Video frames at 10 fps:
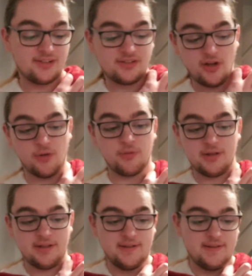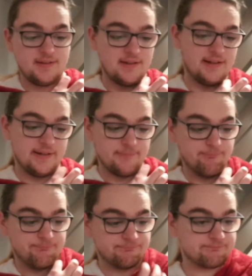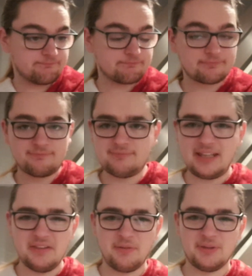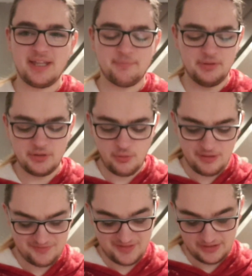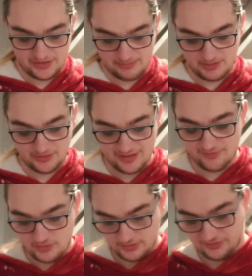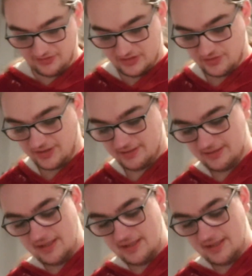So, I think with that, I'm going to go away and finish it because I've almost finished it.